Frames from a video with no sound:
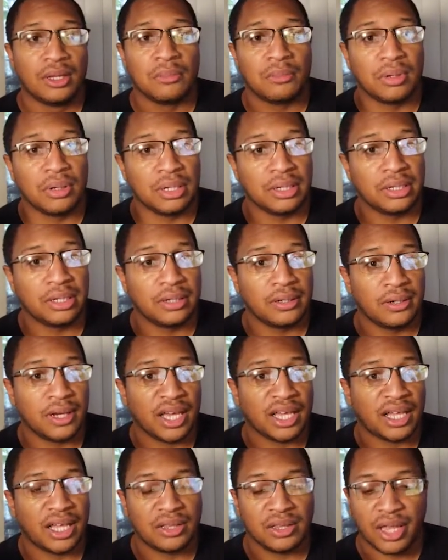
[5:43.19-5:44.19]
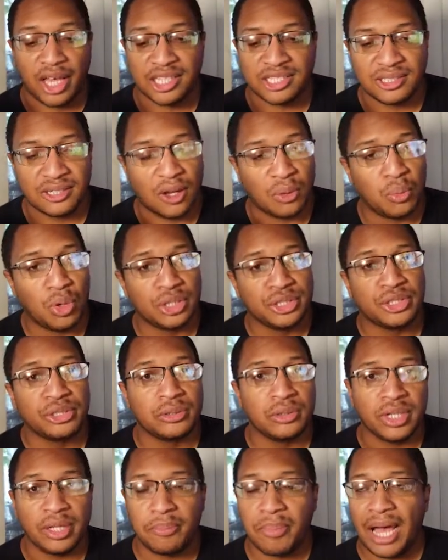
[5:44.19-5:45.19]
But, you know, I saw one
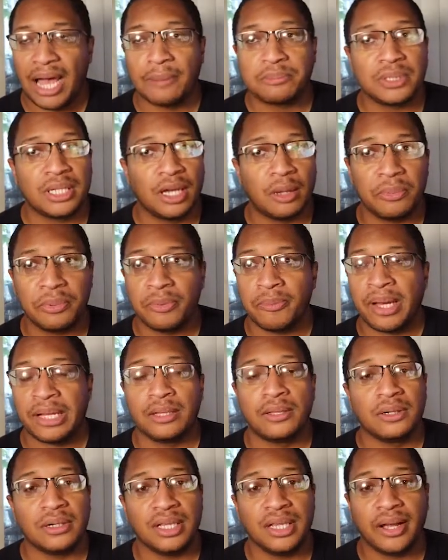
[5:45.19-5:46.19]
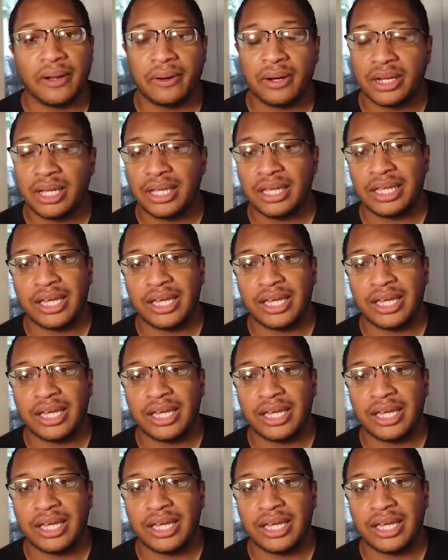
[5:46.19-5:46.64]
dude, he popped up in my local area.